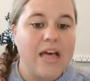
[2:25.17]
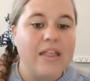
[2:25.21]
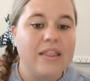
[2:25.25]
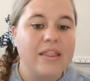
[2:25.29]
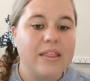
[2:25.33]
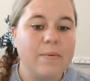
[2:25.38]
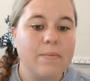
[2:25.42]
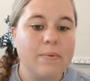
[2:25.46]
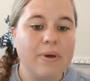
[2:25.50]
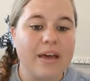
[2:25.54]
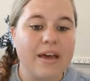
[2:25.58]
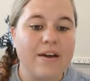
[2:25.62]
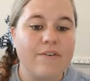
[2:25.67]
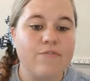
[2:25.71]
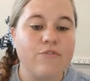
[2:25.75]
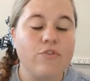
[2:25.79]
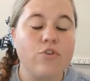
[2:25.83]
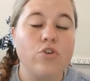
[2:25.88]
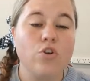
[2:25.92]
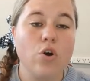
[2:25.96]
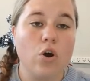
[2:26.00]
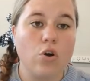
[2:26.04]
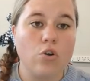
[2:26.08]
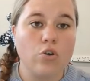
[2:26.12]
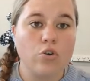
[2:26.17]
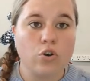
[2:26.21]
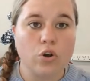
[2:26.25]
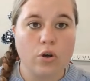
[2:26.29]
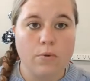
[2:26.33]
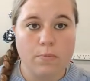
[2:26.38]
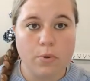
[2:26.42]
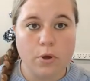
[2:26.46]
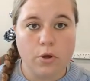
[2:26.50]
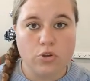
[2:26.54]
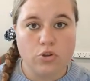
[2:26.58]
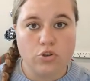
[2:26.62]
Then we have
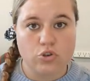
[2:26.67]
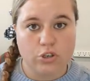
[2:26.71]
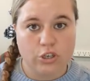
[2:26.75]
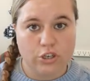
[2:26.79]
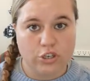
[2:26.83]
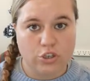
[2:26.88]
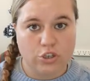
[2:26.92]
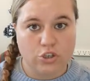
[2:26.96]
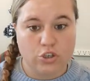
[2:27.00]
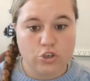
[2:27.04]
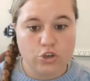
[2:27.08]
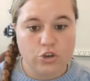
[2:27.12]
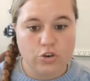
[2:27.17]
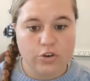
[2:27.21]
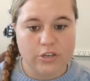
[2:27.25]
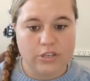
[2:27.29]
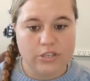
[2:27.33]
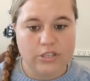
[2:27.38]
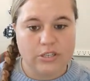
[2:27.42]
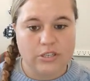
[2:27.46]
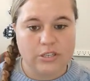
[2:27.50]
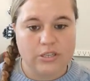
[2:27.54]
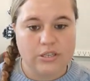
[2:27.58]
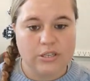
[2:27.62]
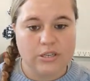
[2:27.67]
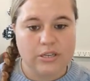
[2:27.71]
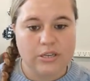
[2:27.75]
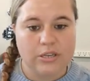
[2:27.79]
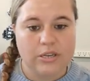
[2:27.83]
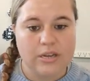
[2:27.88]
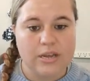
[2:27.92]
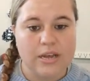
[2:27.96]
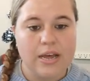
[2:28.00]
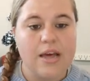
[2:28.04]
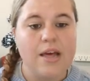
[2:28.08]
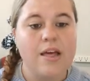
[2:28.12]
non-compulsory insurance.
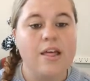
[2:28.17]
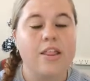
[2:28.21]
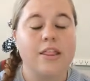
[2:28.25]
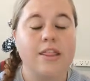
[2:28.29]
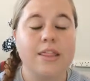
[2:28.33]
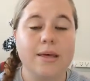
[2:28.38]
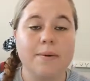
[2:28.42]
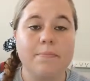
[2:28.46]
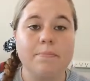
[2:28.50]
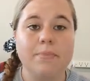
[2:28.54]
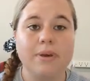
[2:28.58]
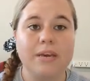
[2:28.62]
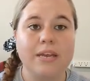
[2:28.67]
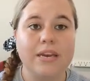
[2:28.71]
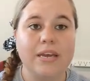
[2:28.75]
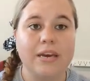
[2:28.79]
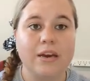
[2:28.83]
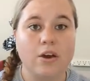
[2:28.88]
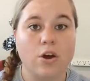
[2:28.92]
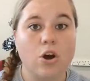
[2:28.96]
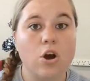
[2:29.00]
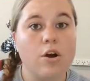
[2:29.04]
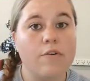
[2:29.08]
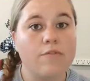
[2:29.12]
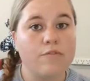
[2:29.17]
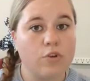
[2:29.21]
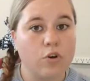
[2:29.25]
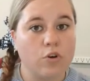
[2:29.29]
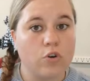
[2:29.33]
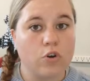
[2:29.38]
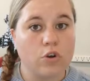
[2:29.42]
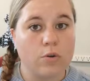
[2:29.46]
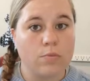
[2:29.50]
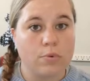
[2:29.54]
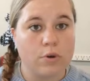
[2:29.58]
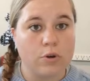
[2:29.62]
The meaning of
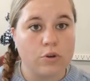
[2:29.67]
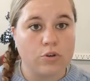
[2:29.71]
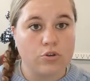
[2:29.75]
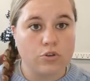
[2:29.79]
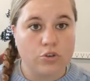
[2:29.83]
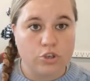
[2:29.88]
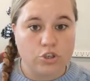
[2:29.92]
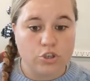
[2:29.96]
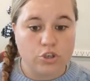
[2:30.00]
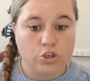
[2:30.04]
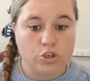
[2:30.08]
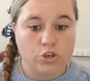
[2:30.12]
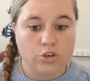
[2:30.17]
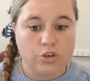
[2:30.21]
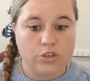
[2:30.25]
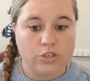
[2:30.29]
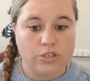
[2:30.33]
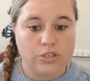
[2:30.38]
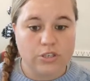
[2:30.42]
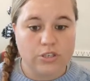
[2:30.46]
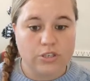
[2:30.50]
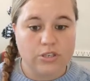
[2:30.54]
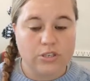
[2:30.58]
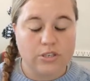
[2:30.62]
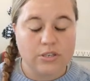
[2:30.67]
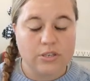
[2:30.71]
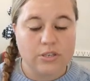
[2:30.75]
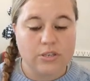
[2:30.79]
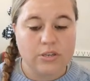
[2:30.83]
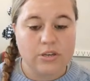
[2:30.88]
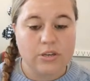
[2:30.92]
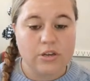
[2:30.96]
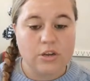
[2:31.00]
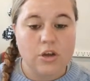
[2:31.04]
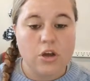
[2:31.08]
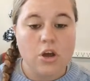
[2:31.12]
non-compulsory insurance.
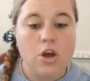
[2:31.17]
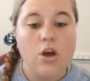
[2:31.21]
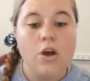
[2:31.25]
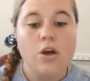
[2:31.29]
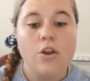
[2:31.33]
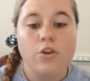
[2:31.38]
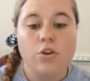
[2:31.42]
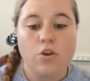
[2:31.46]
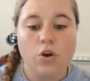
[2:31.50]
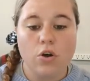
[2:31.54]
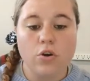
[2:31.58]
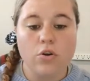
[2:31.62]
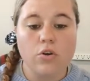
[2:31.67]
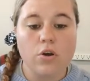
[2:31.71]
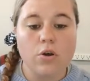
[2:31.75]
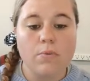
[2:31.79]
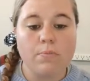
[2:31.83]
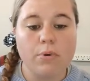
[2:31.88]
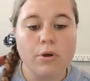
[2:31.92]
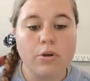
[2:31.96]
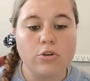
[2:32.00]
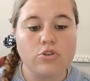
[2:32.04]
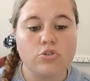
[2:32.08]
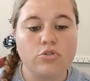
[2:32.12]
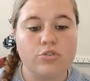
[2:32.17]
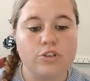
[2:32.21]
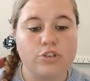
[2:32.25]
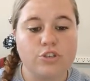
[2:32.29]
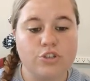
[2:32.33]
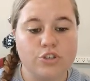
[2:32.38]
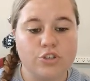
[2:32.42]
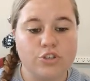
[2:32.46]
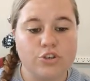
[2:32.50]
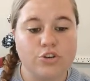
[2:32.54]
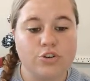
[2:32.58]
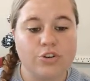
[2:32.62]
Non-compulsory
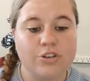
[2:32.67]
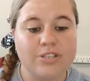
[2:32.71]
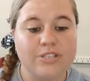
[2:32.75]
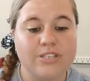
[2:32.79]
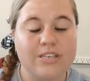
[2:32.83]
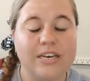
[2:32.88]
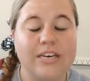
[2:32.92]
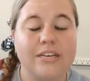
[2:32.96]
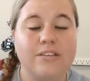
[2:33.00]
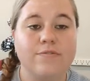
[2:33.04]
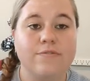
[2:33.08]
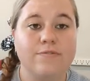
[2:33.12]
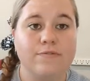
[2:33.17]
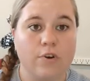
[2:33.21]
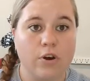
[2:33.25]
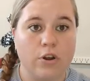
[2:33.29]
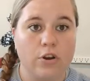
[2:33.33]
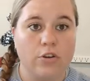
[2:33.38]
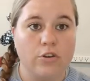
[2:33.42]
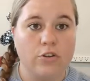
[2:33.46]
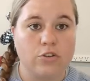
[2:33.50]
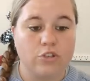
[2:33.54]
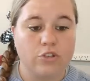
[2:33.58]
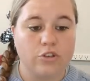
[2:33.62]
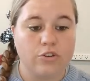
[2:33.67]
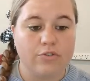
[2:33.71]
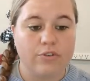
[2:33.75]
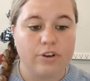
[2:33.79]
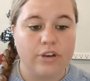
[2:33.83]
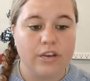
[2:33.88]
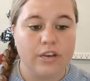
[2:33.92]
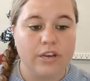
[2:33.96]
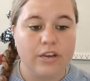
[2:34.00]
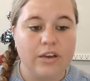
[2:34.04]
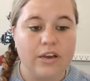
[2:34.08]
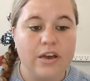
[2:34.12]
insurance is
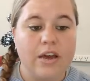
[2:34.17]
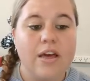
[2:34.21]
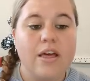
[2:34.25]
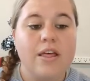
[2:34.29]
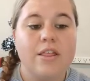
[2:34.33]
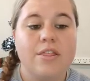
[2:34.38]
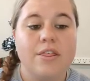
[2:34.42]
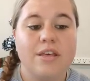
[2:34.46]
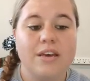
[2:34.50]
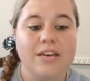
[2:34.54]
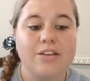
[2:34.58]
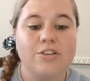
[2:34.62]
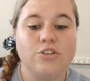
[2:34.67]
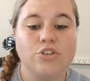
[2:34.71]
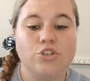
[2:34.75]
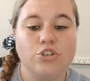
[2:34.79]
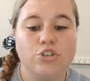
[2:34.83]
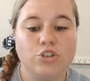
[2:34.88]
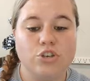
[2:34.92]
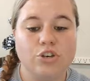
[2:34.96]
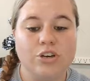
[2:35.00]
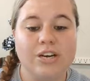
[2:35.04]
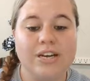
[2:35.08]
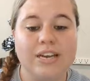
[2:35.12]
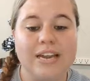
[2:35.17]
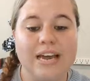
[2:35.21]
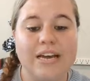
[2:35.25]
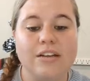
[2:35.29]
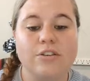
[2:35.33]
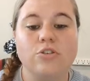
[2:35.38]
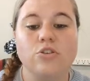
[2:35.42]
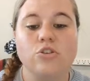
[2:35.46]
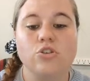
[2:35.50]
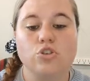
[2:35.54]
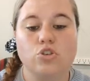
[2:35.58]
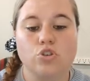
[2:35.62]
voluntary. The insured
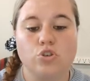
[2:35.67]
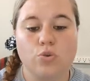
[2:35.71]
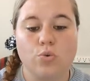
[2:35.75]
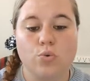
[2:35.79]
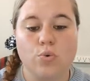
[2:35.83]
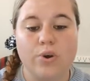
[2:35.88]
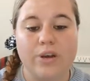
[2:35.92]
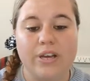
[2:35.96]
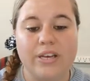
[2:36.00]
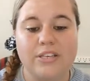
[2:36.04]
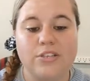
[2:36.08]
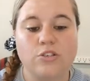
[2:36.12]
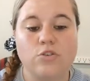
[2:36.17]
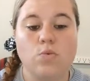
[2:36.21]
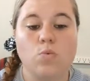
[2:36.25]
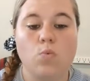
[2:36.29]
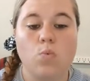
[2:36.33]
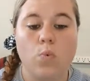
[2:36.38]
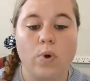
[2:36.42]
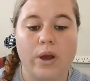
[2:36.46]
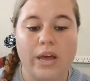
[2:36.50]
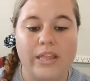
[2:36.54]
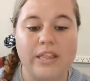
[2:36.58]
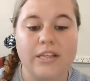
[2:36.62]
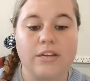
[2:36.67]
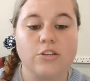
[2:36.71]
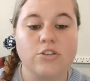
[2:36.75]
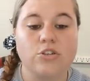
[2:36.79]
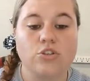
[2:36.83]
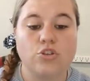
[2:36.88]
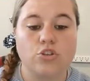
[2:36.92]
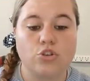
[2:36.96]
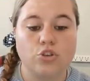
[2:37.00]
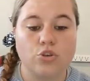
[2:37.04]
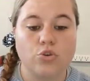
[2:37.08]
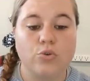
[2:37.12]
has a choice whether
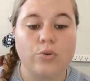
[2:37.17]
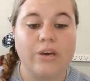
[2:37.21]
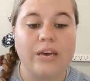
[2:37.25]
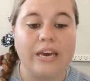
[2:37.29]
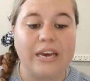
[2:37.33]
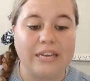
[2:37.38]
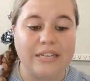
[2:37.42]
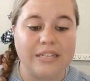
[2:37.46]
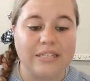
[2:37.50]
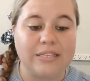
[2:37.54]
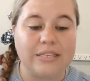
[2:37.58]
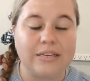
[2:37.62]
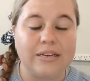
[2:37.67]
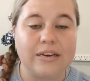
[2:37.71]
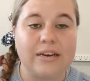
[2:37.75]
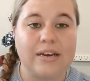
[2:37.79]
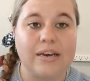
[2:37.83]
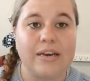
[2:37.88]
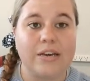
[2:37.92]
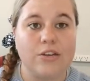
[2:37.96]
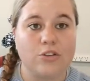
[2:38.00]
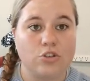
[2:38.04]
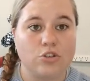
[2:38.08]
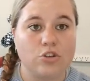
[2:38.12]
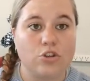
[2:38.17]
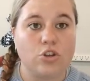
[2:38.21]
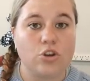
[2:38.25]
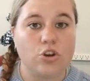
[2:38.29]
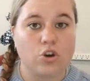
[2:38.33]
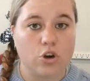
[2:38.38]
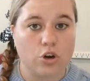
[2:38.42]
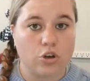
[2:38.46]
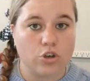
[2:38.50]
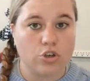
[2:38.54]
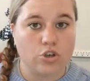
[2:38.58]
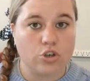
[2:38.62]
to enter into the
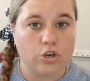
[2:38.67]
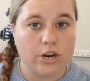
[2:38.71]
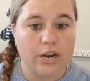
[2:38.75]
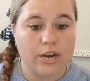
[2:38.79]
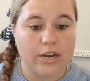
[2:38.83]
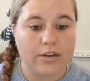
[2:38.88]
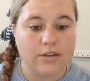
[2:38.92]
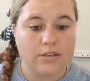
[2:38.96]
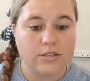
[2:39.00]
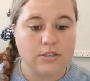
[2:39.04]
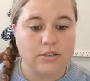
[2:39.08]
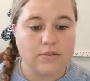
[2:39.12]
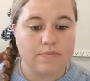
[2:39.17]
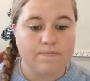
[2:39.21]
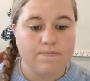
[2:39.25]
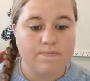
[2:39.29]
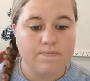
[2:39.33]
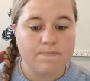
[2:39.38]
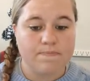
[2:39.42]
contract.